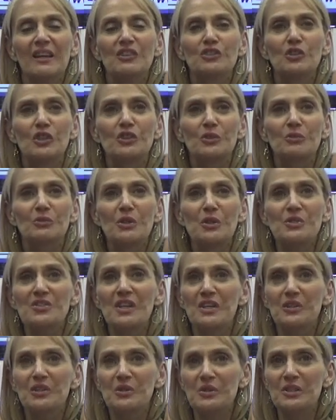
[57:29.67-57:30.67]
Georgia
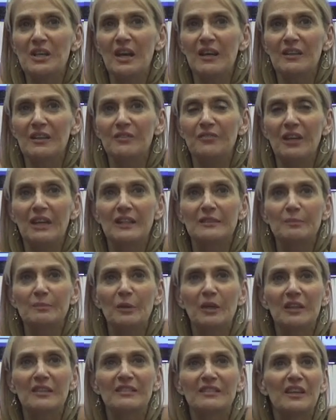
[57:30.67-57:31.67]
Rose Zencuda on
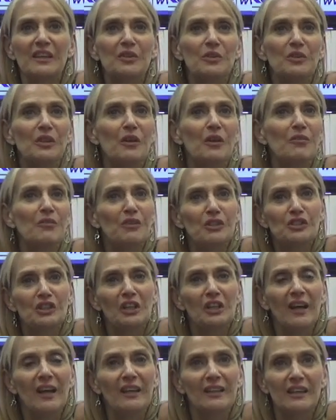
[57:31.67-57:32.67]
Facebook, Zencuda
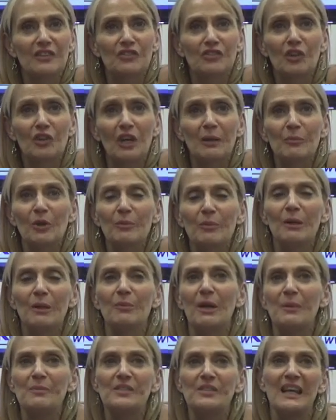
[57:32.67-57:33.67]
Official on Instagram, or my
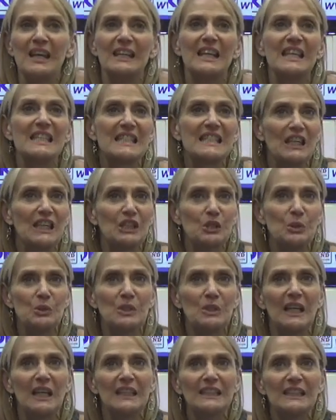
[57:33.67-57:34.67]
website,
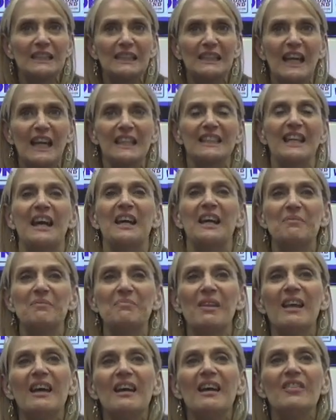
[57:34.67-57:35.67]
zencuda.com.